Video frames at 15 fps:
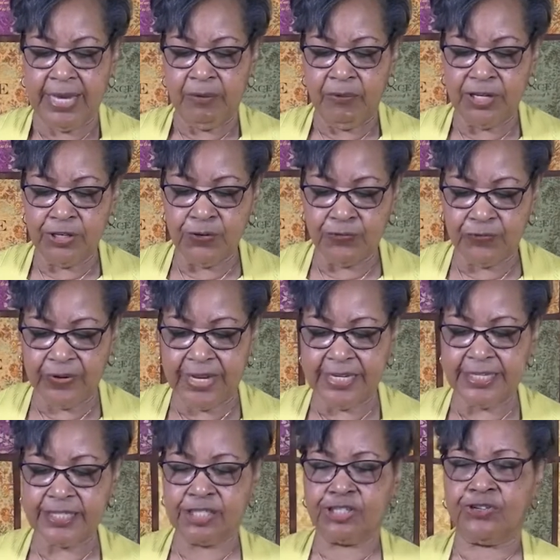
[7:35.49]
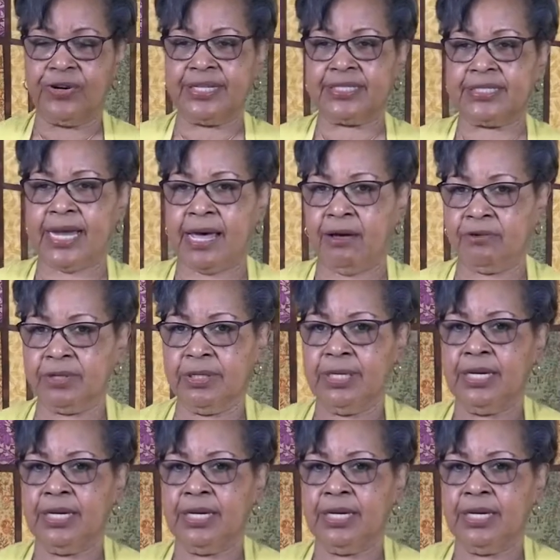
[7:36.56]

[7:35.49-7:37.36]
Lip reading: When you're feeling stressed out,